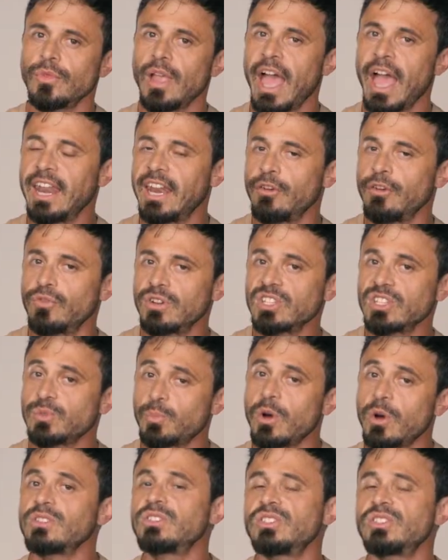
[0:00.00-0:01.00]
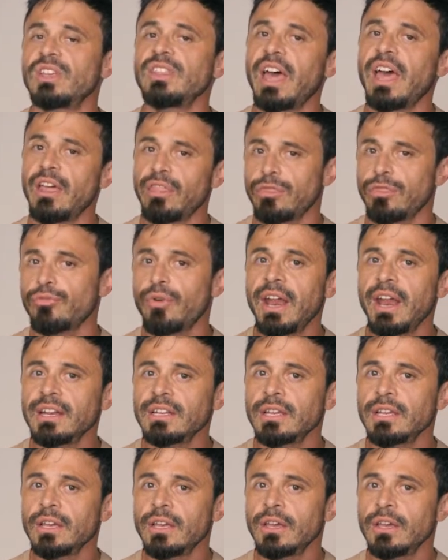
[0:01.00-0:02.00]
And in response to that
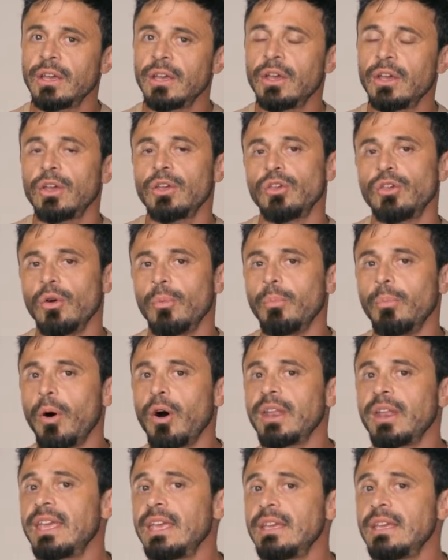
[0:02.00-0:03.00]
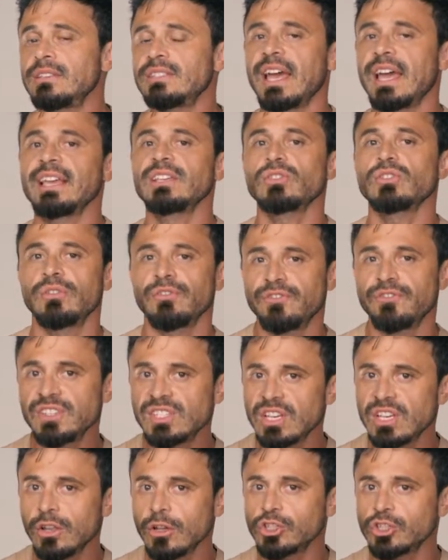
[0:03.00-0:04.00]
threat, your body takes on
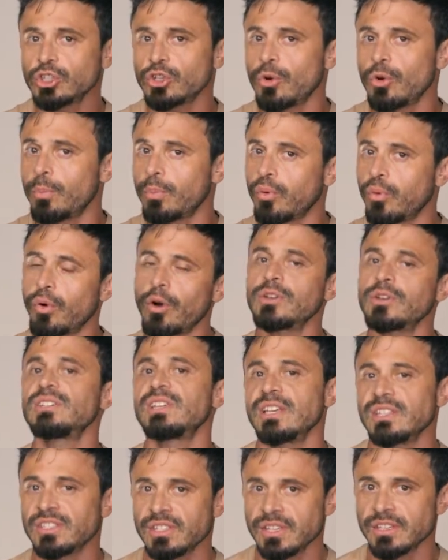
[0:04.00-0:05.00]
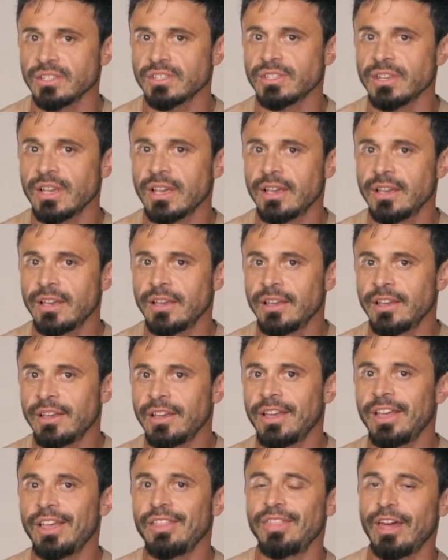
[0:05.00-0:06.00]
physiological processes
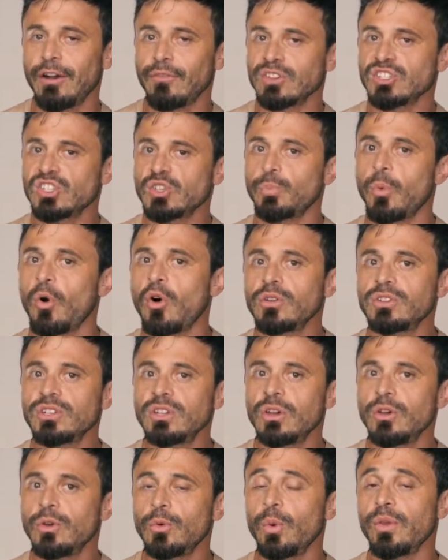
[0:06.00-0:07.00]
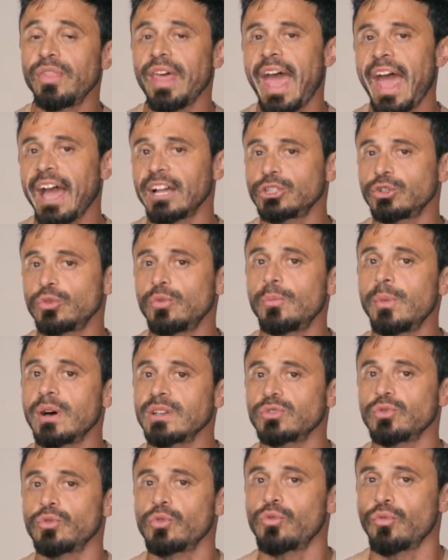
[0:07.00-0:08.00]
that respond with actual
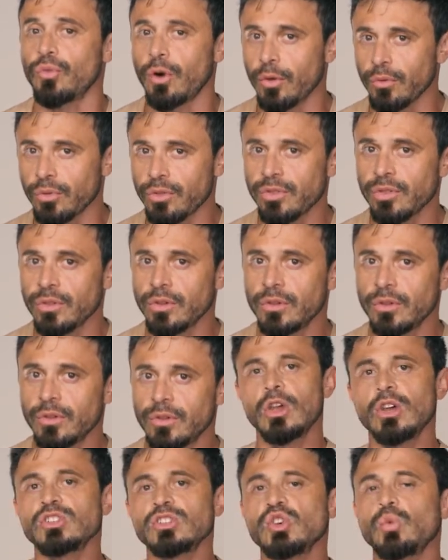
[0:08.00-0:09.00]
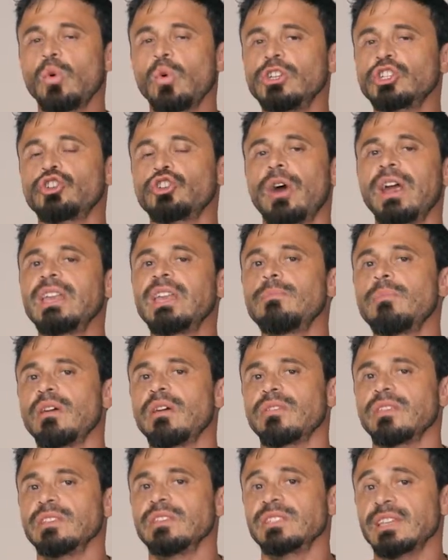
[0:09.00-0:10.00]
muscle growth. So what training
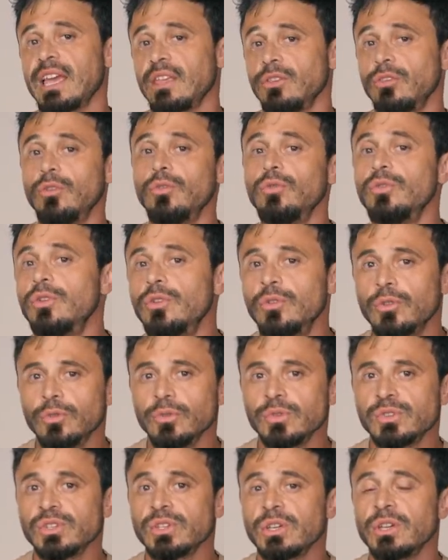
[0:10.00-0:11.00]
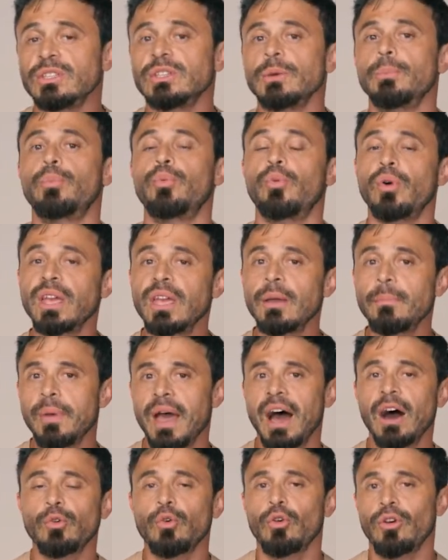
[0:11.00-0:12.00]
methods can you use to bring
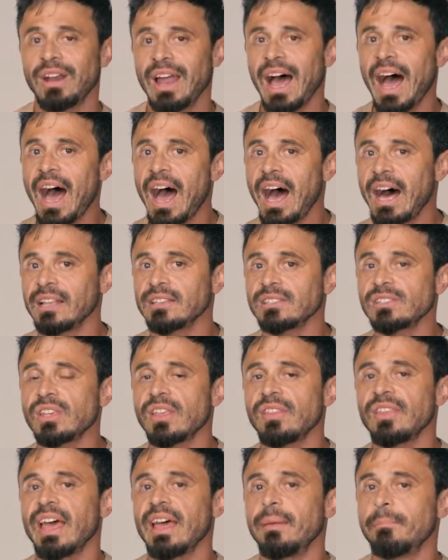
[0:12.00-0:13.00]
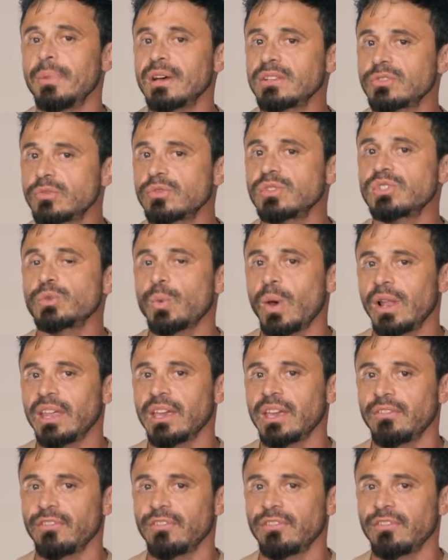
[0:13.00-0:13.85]
about or enhance that muscle swelling